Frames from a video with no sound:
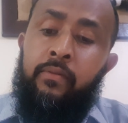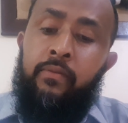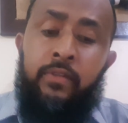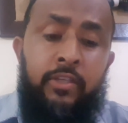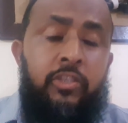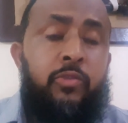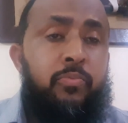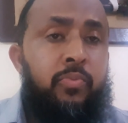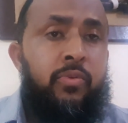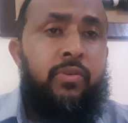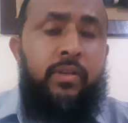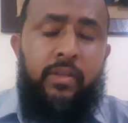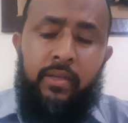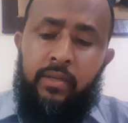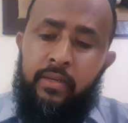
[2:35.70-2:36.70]
This
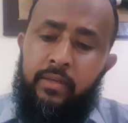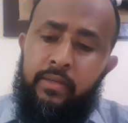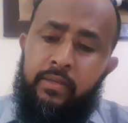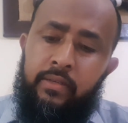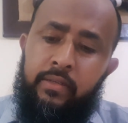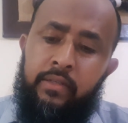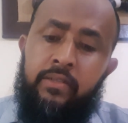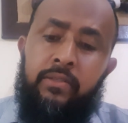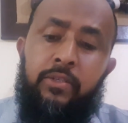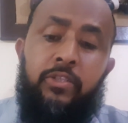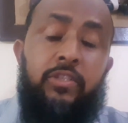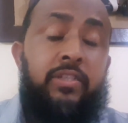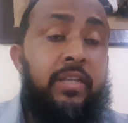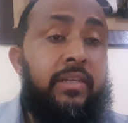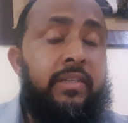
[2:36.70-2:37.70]
book is a
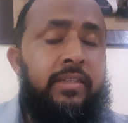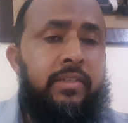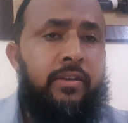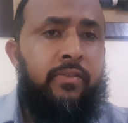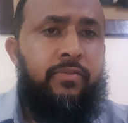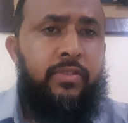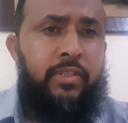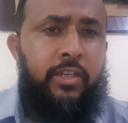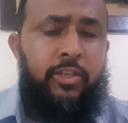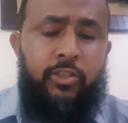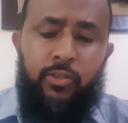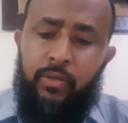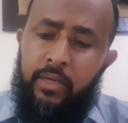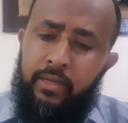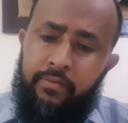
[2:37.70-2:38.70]
study of
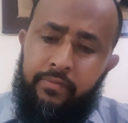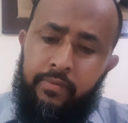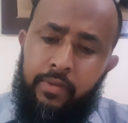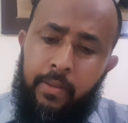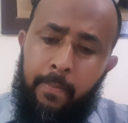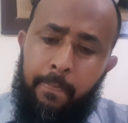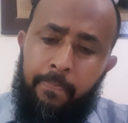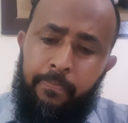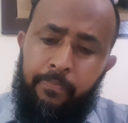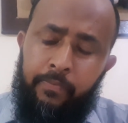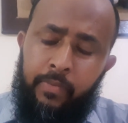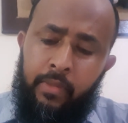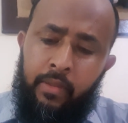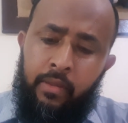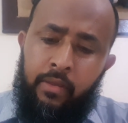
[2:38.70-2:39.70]
sexual love
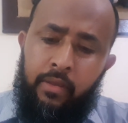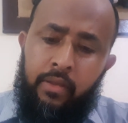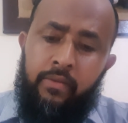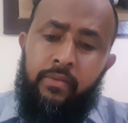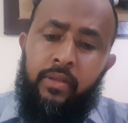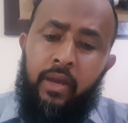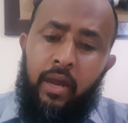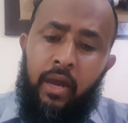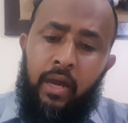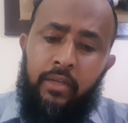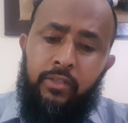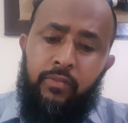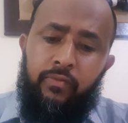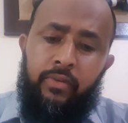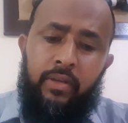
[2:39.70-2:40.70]
and the
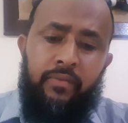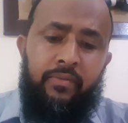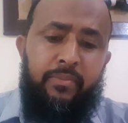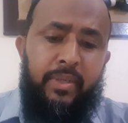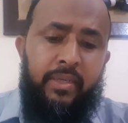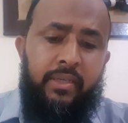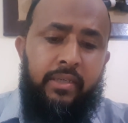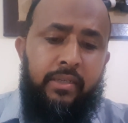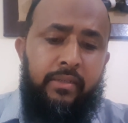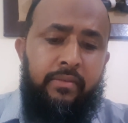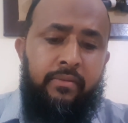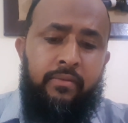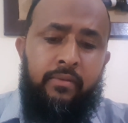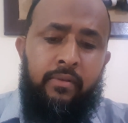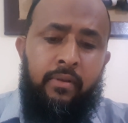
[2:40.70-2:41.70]
art of
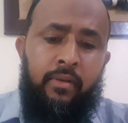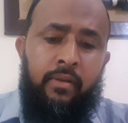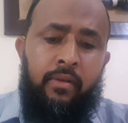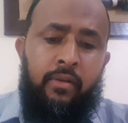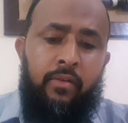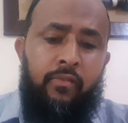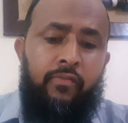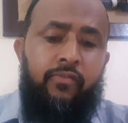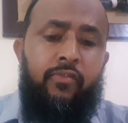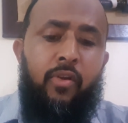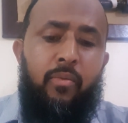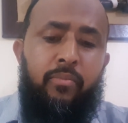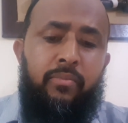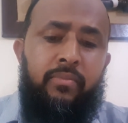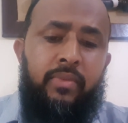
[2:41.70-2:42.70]
lovemaking
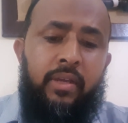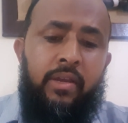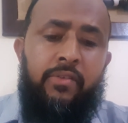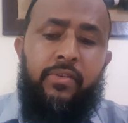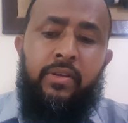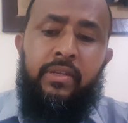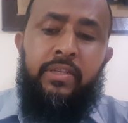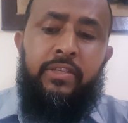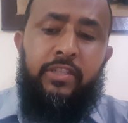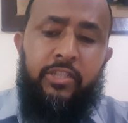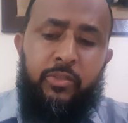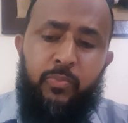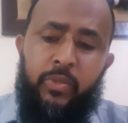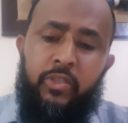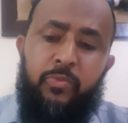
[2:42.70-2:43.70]
from a
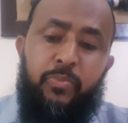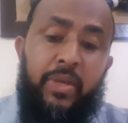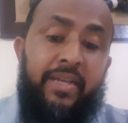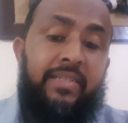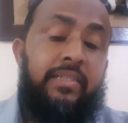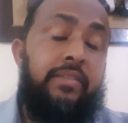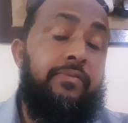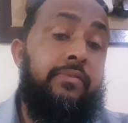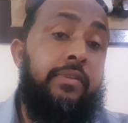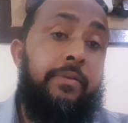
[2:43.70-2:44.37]
religious perspective.